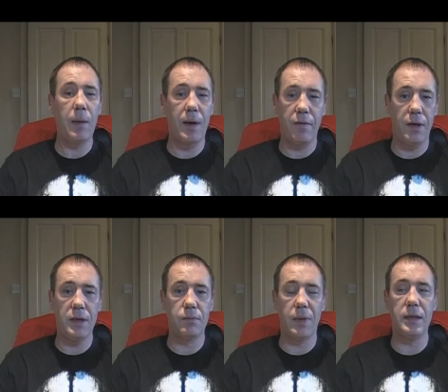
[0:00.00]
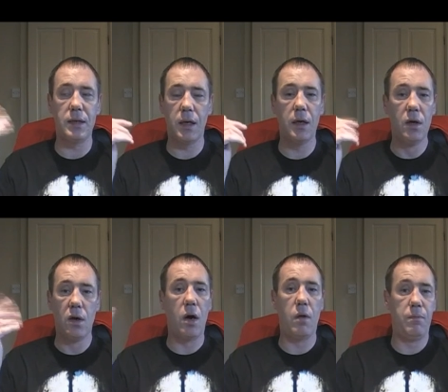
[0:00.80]
PayPal fees, basically,
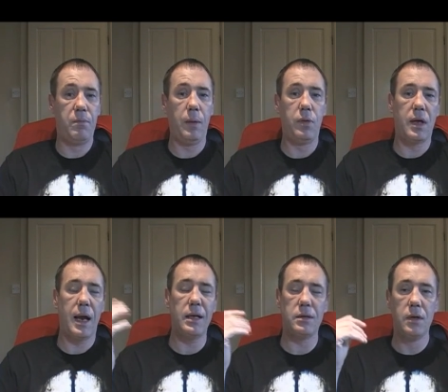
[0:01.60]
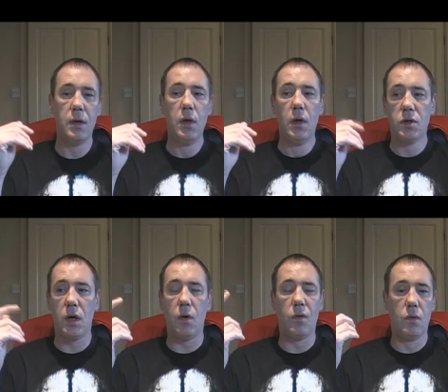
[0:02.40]
or people collect.
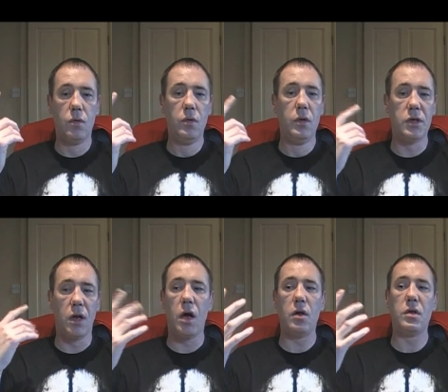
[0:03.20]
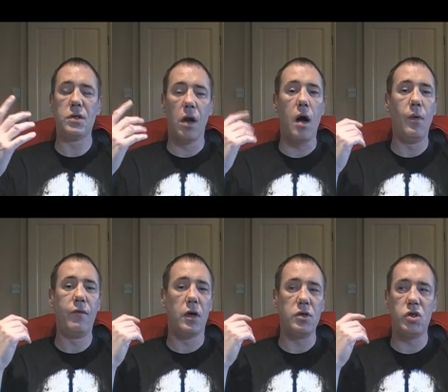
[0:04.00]
So there's a lot. There's a lot
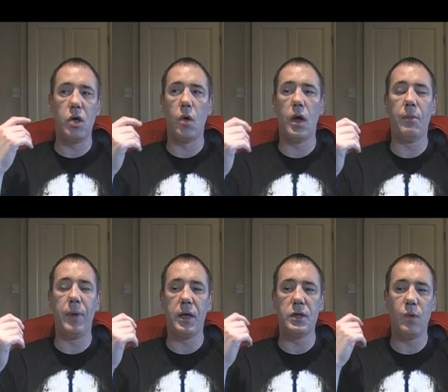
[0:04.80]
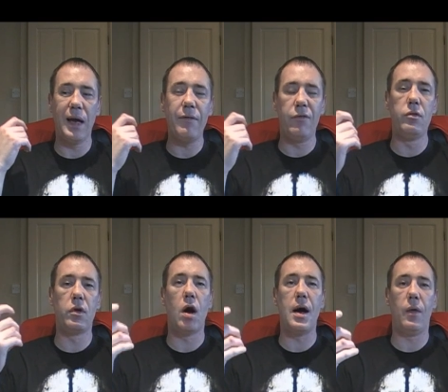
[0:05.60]
we've got to show you, because we
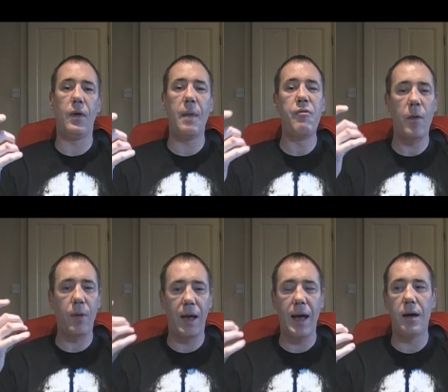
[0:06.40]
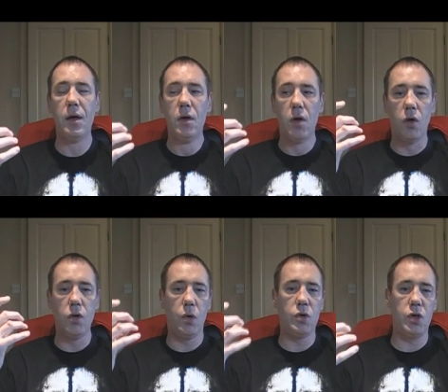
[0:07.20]
haven't got out there properly yet
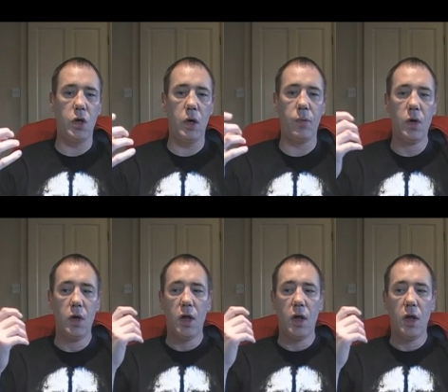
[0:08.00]
on YouTube,